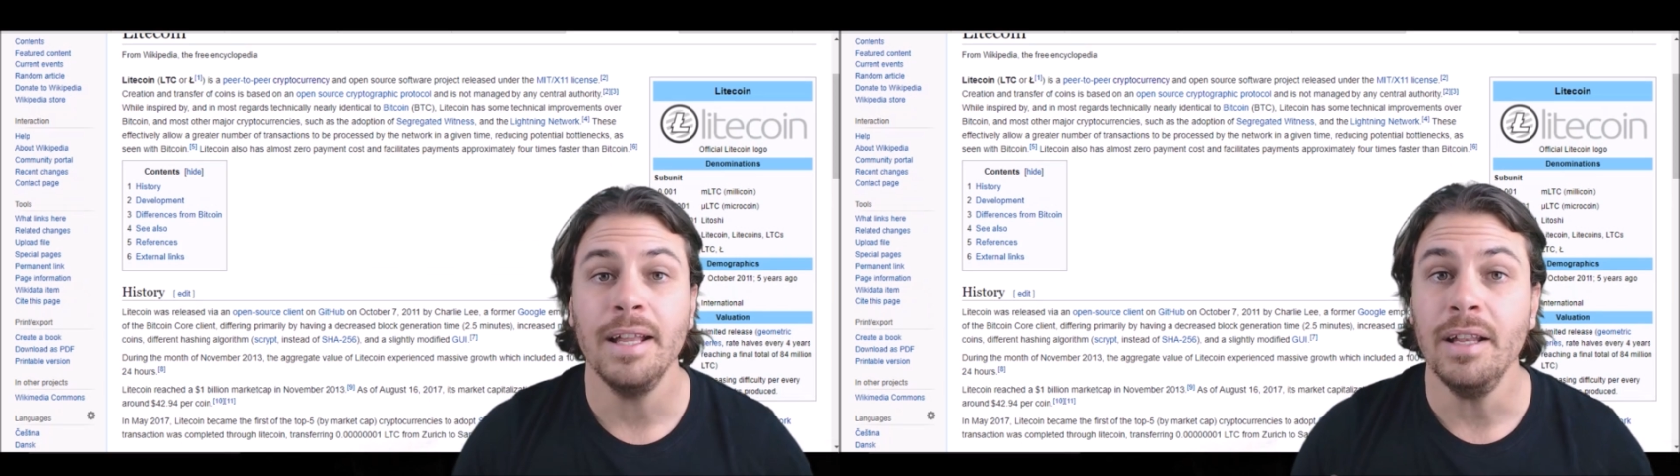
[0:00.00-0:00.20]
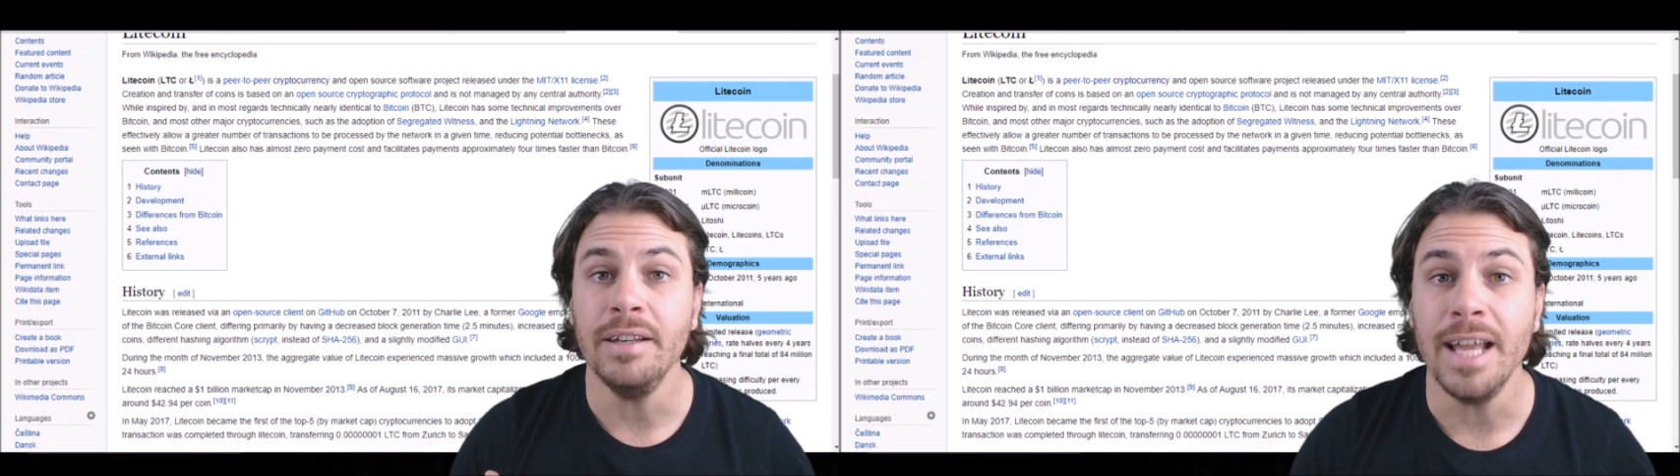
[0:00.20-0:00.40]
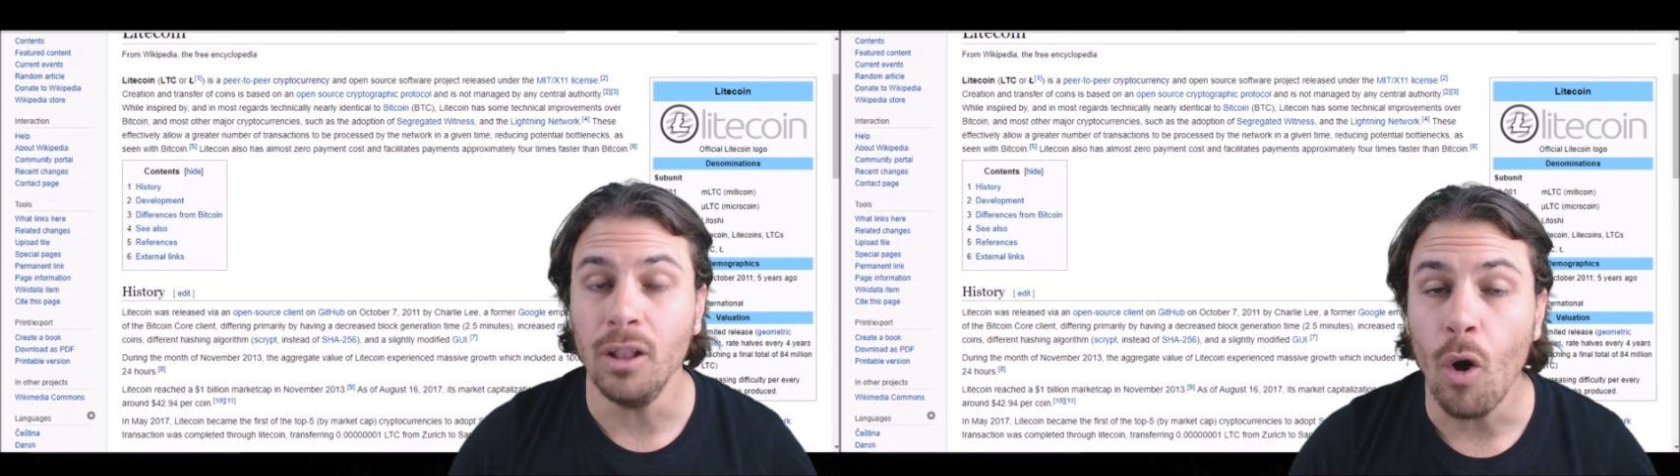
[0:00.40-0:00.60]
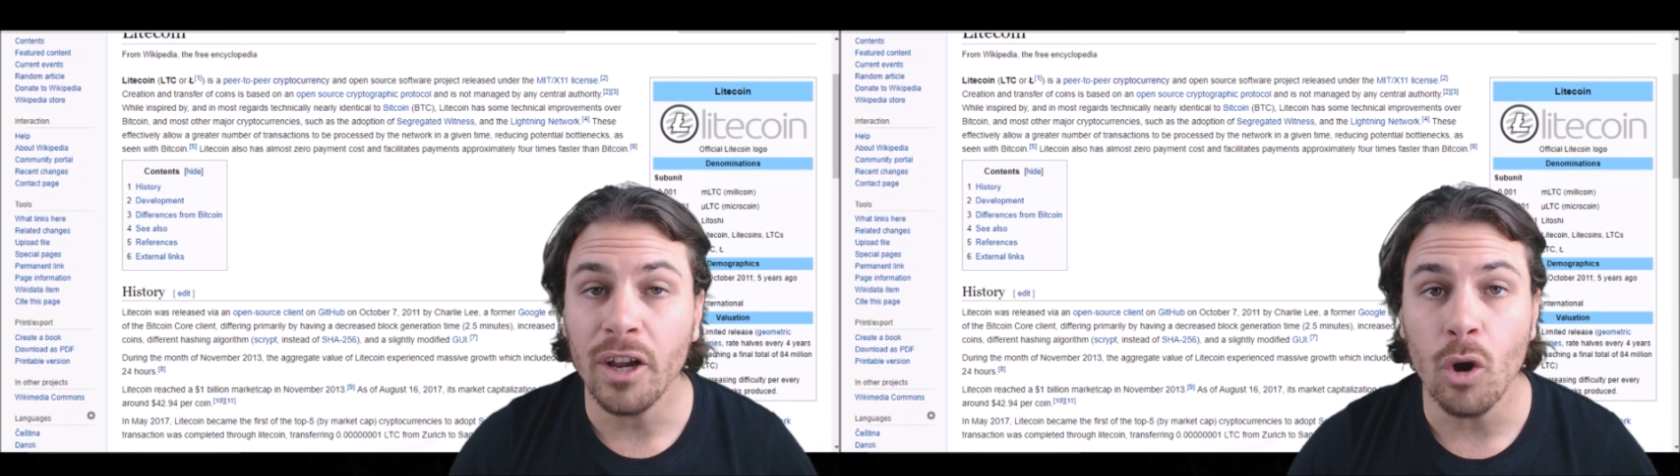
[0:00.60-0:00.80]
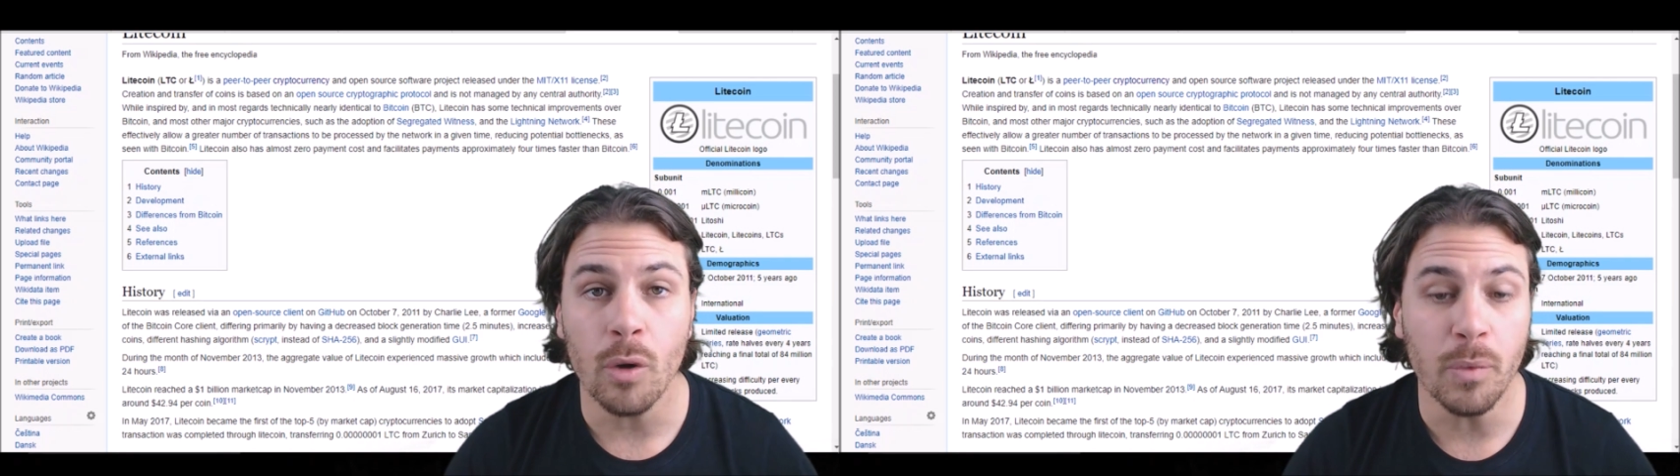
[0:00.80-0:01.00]
Now,
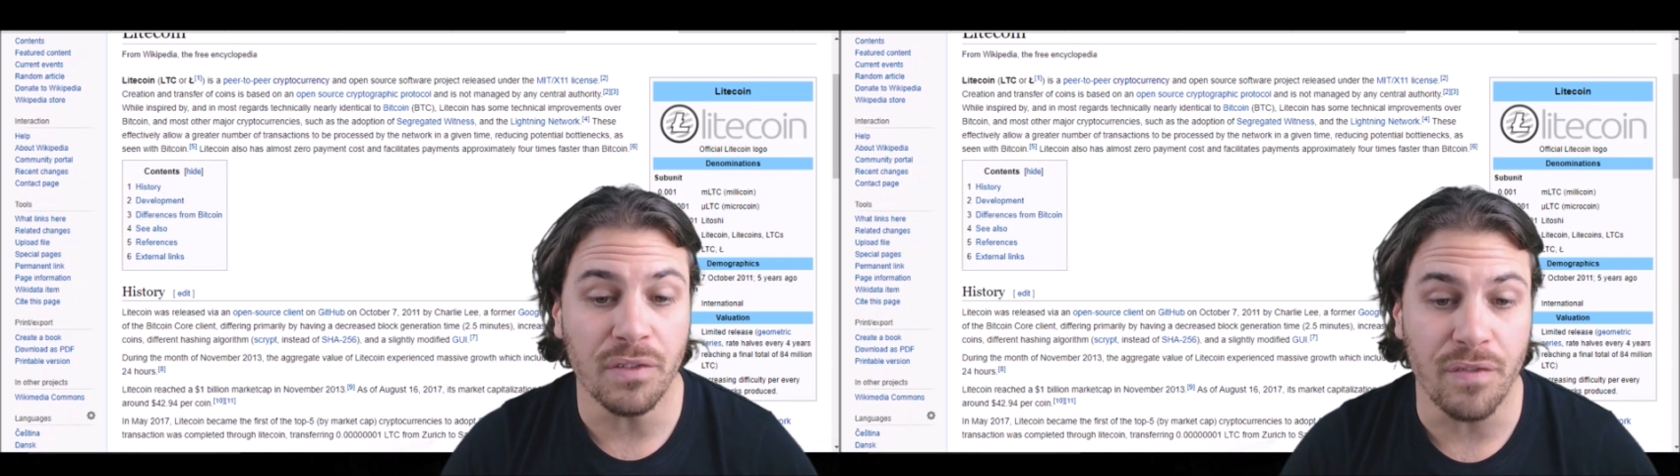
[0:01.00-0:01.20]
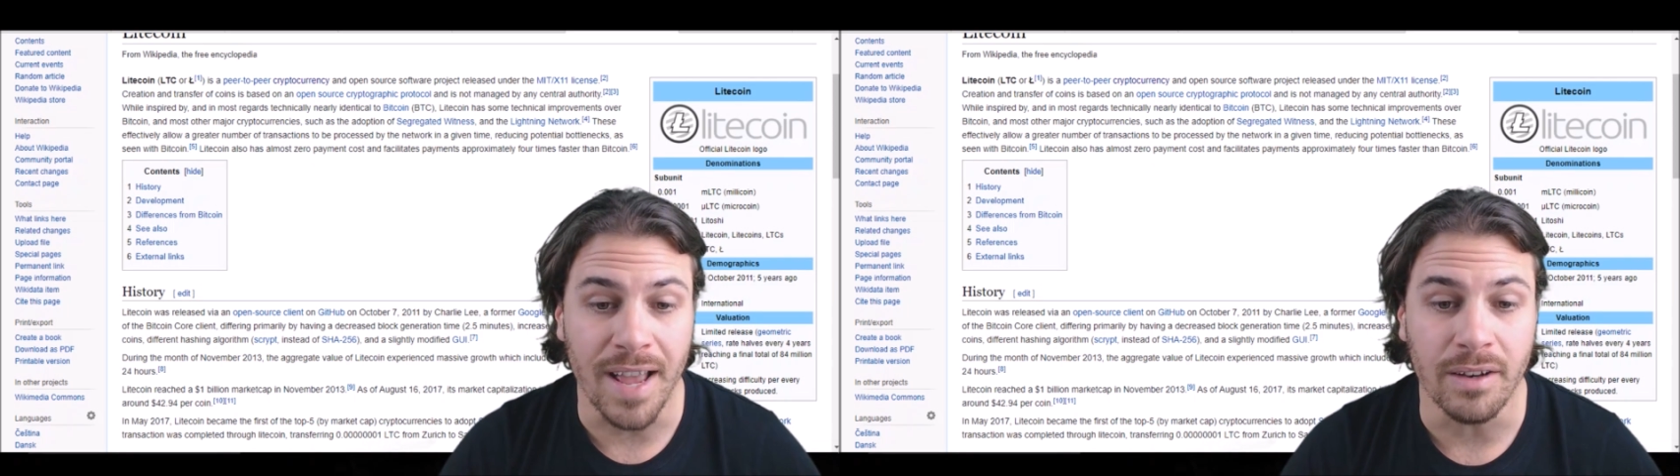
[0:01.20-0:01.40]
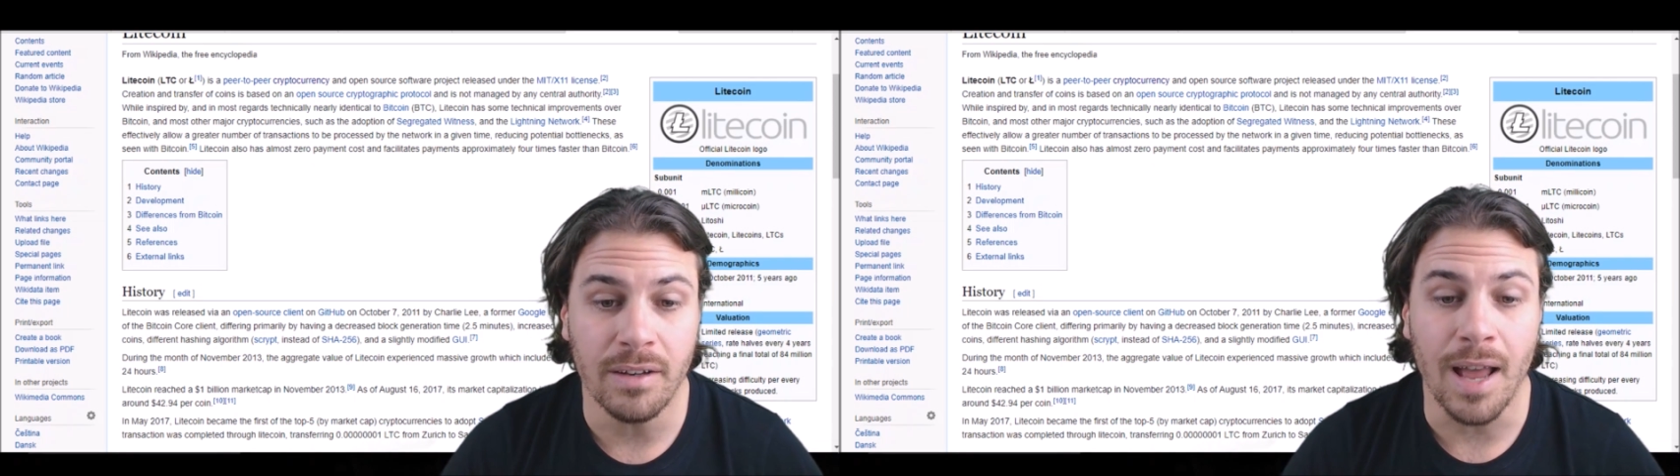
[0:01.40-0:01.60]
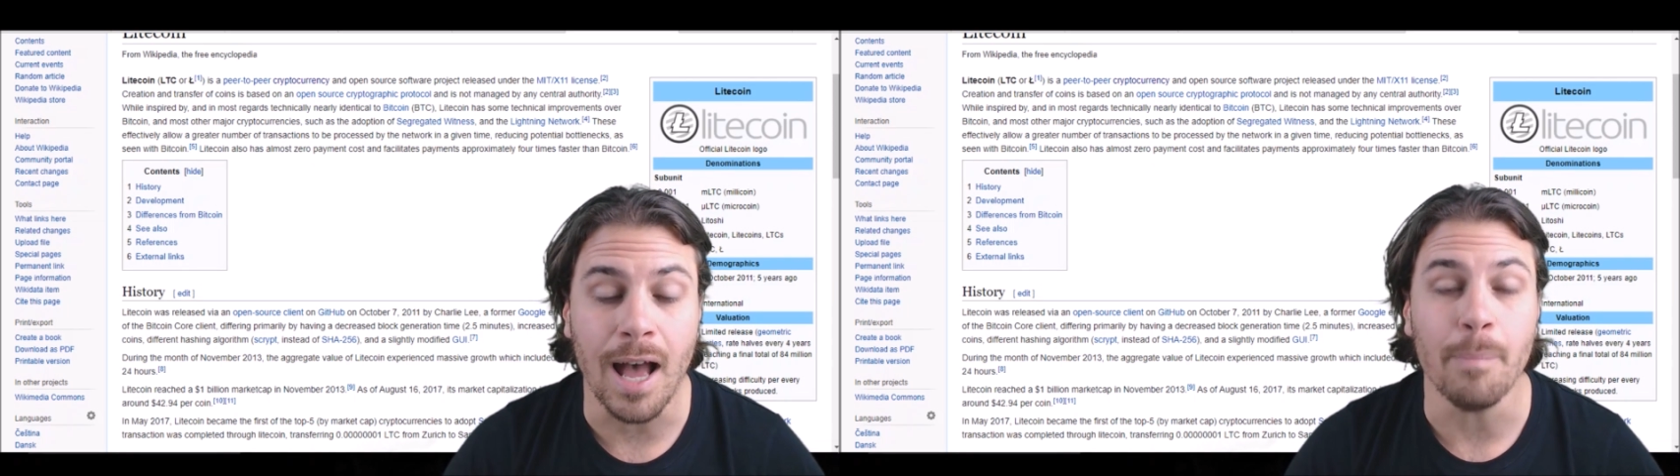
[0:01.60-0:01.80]
Litecoin was founded